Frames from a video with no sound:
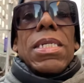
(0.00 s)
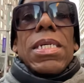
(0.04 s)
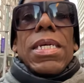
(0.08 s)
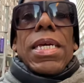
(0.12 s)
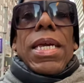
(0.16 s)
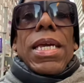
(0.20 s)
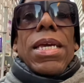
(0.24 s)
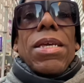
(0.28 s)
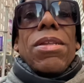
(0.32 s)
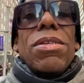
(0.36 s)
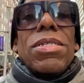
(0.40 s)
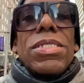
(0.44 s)

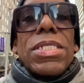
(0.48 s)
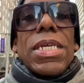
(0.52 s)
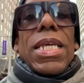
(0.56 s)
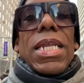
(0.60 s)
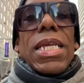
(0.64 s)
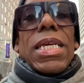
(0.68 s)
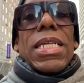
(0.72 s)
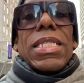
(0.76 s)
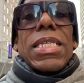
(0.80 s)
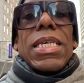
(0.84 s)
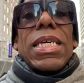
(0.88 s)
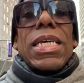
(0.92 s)

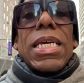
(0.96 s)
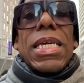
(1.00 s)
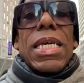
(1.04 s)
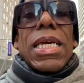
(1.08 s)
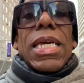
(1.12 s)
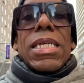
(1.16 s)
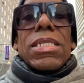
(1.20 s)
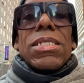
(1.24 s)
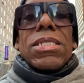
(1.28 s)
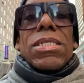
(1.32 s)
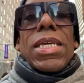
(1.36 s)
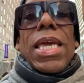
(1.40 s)
energetically
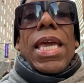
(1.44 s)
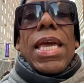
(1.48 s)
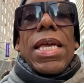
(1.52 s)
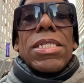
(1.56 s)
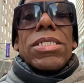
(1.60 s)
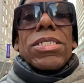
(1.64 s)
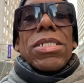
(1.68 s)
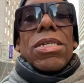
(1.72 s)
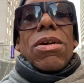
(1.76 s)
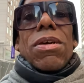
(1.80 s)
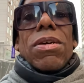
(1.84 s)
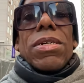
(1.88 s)

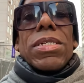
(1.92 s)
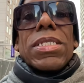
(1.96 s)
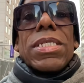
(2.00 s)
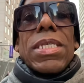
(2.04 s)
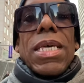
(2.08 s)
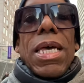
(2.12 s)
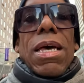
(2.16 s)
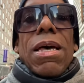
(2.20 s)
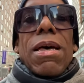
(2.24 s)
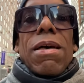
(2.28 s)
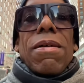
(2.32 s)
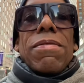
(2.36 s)
engaging
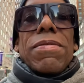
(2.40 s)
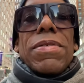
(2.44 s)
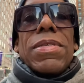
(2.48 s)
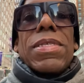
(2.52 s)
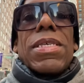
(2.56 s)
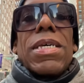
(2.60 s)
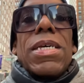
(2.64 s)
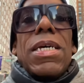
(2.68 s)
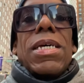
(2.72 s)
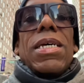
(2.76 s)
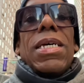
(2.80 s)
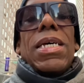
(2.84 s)
ourselves